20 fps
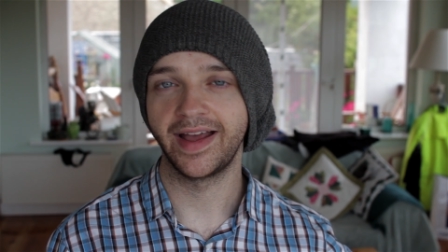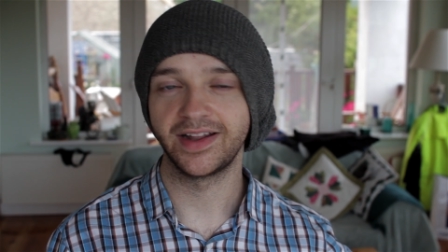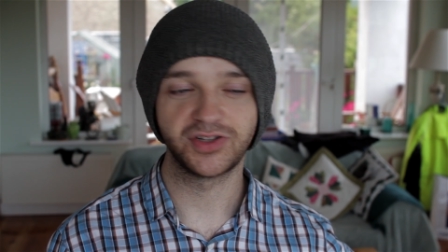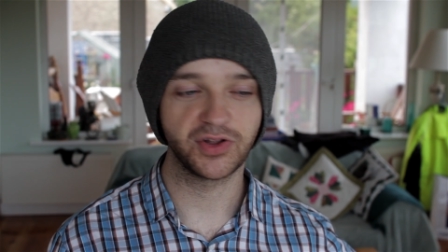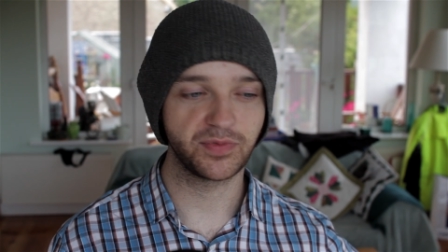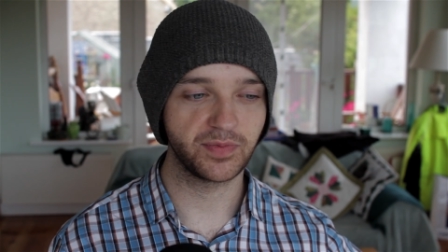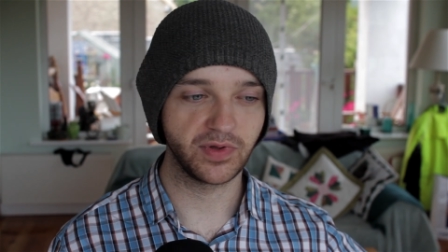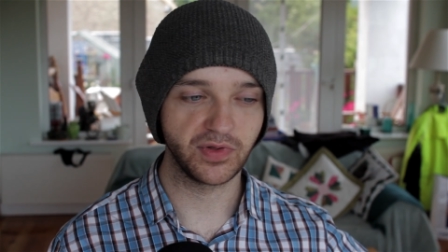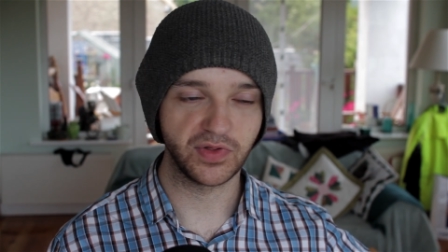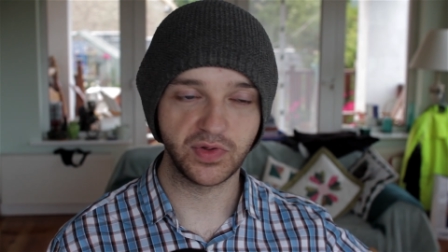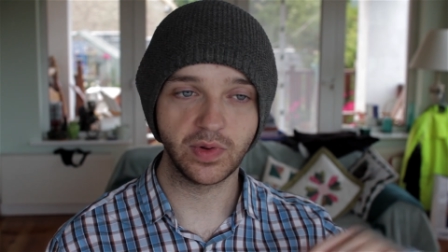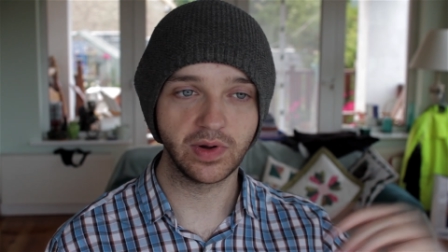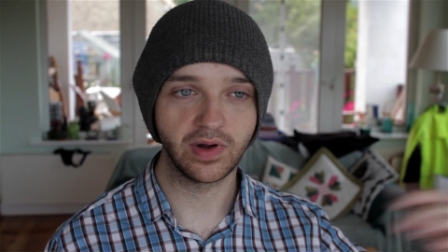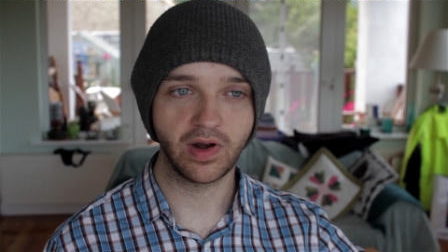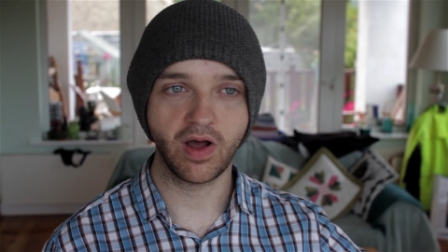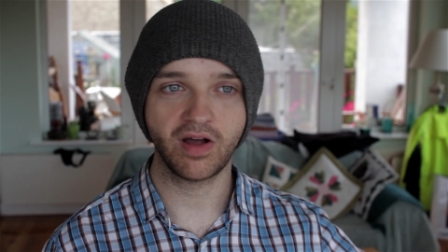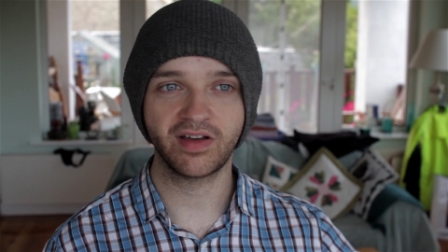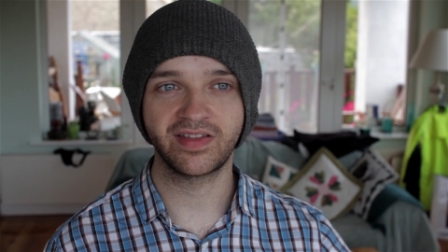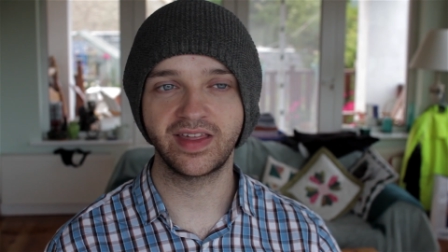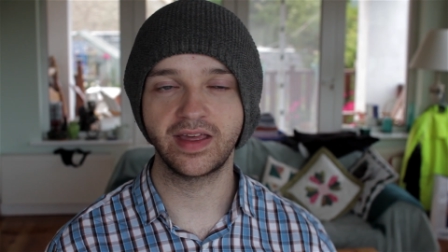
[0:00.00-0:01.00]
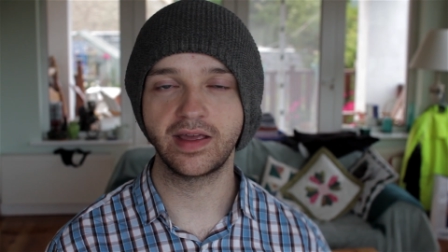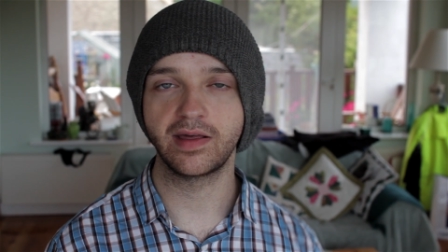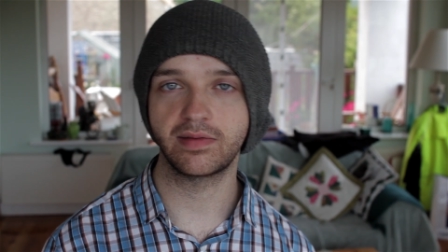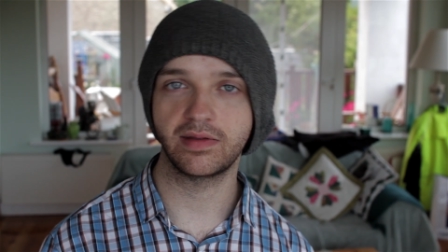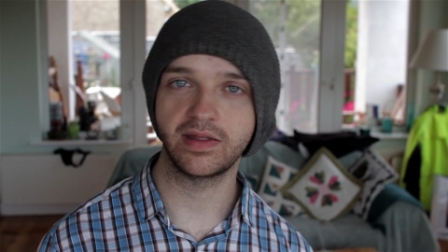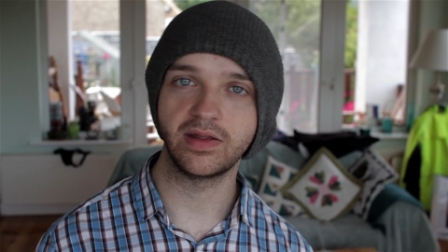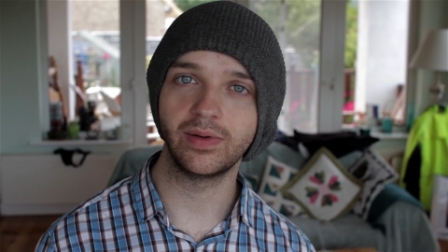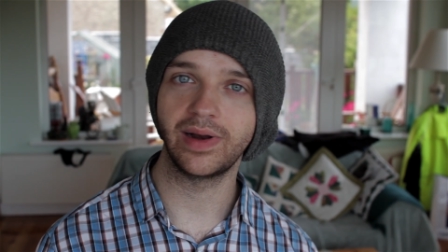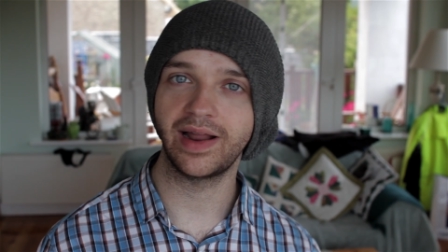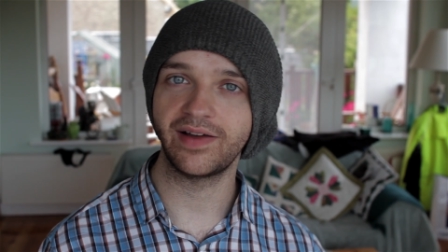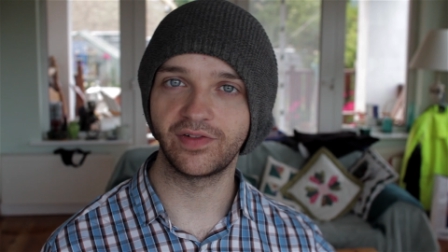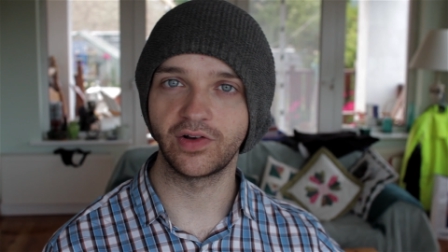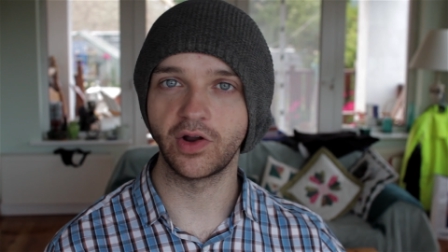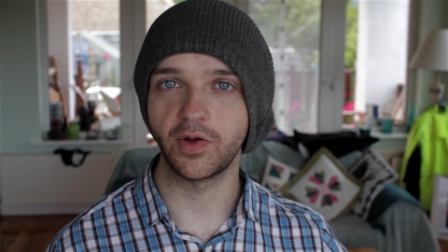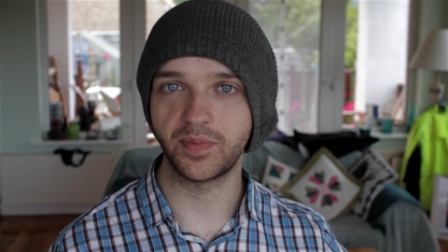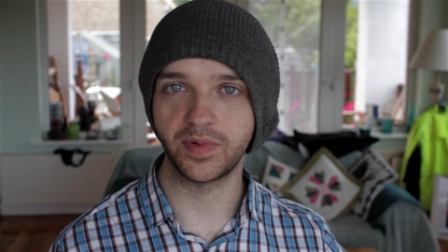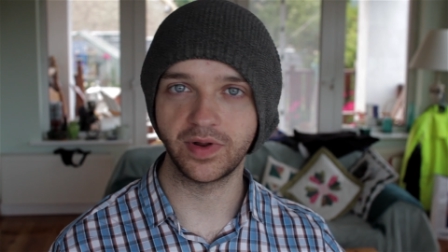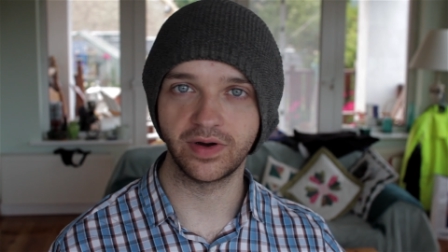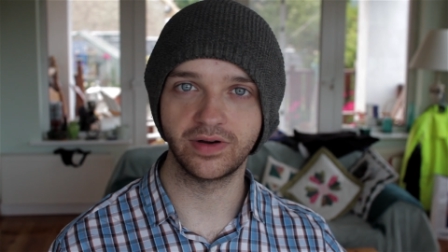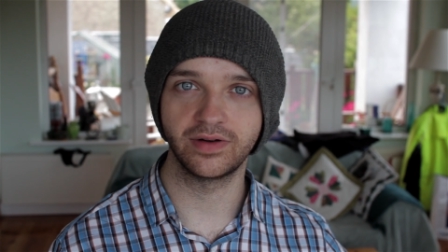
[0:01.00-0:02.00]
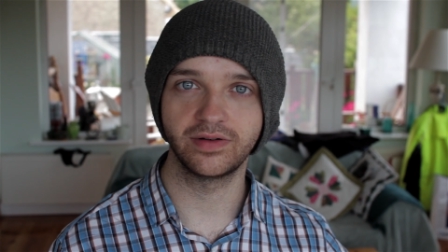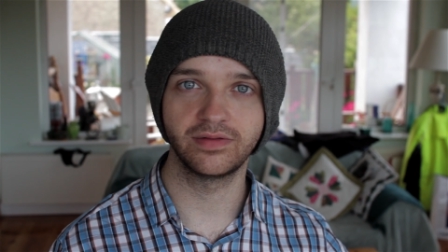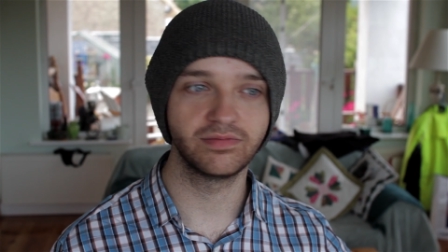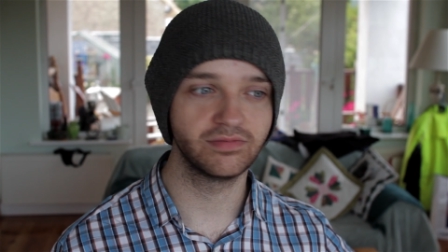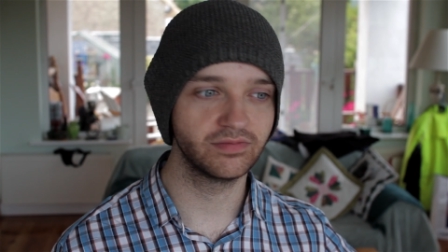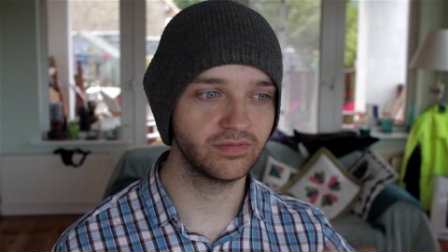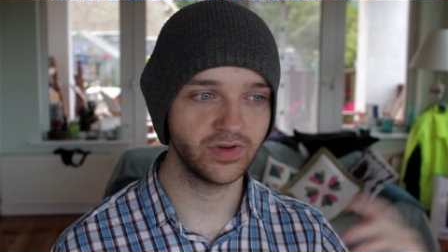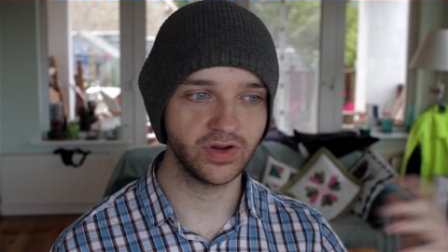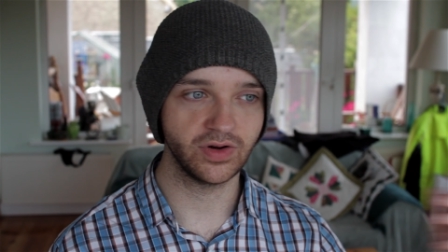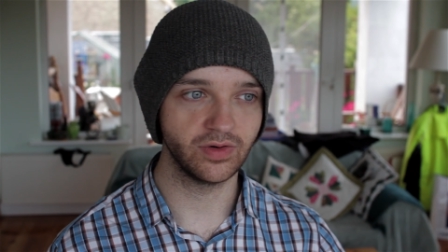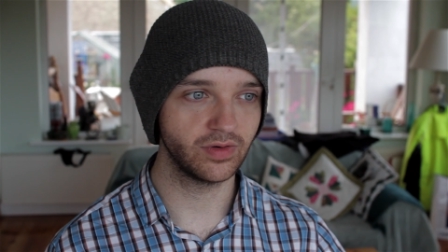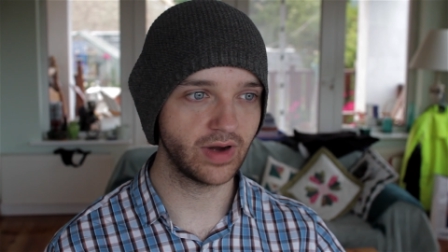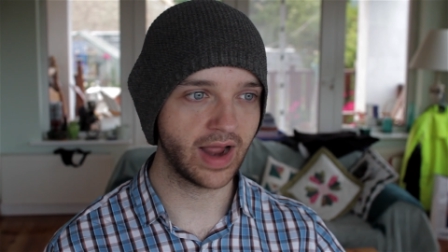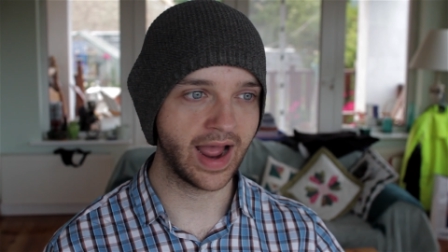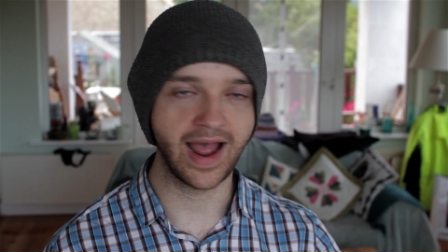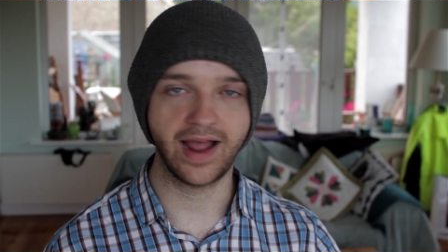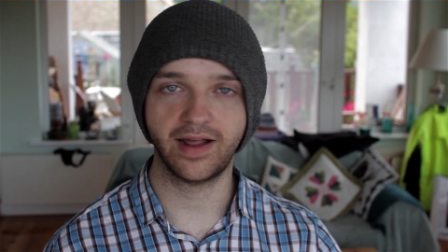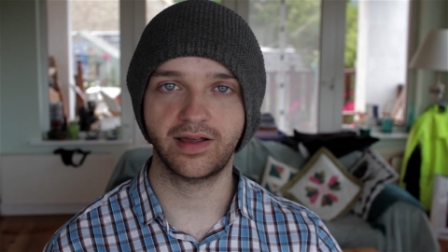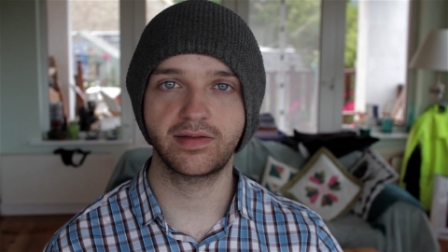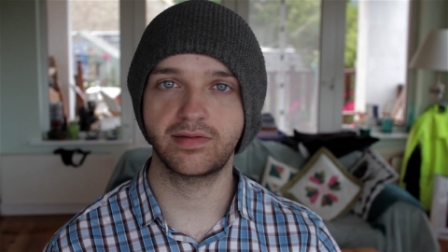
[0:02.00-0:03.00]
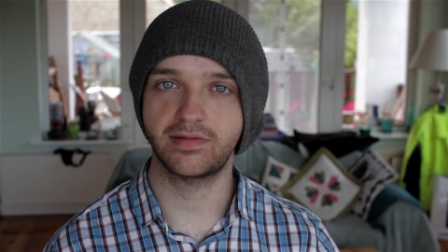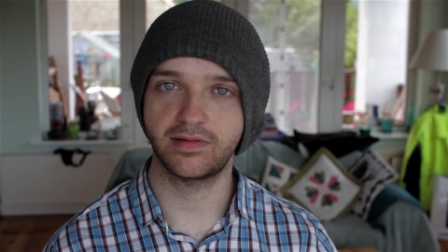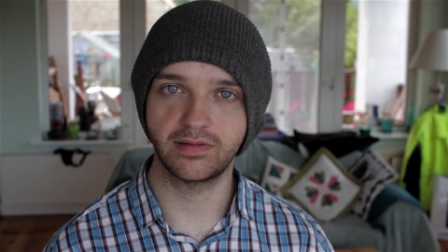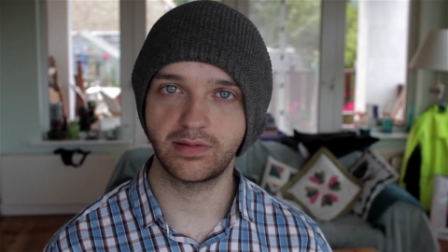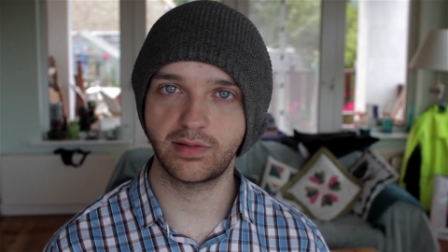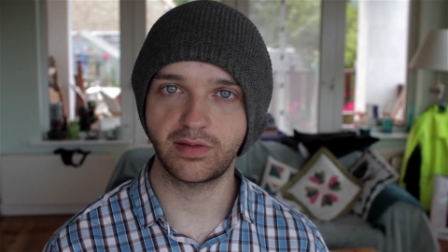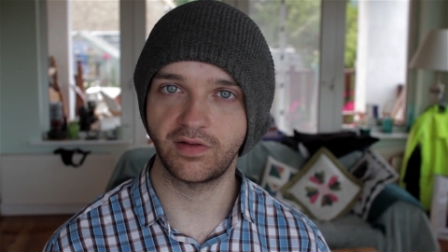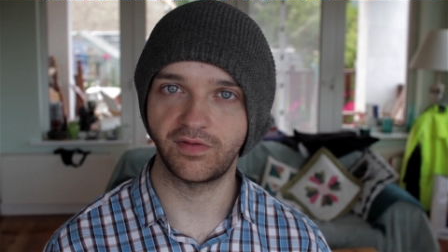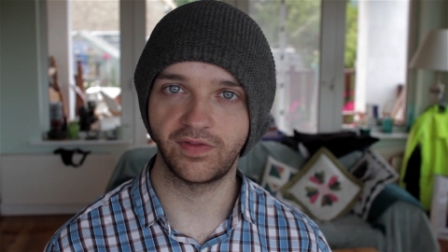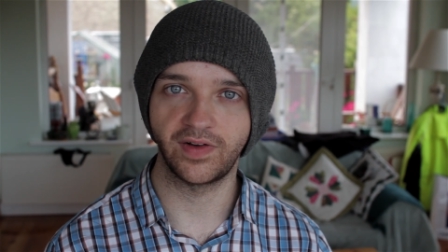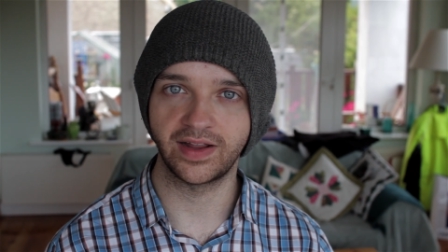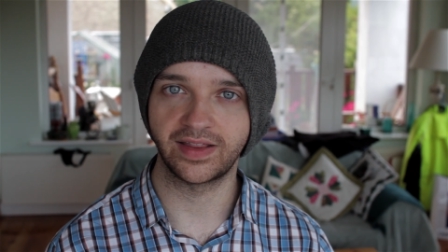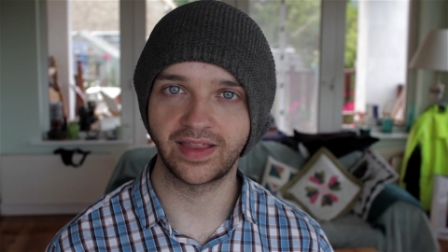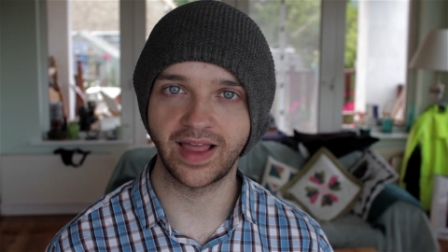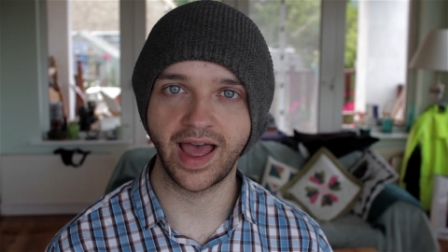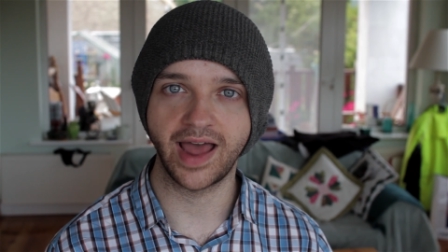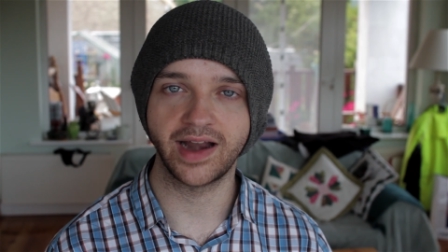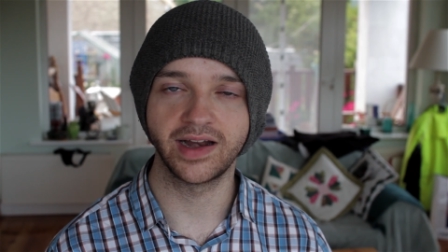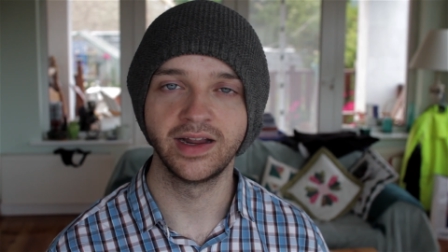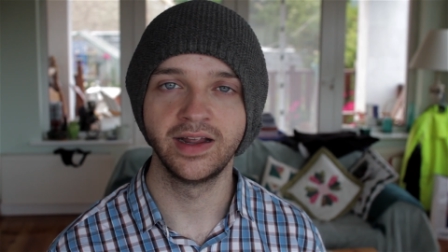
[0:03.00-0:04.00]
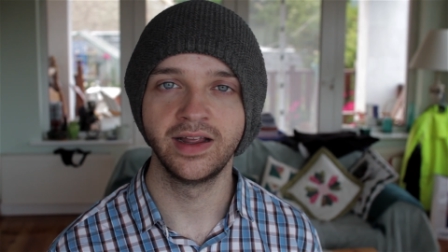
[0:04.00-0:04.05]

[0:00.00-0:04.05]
Just because you unlock things and you level up your axe and stuff like that.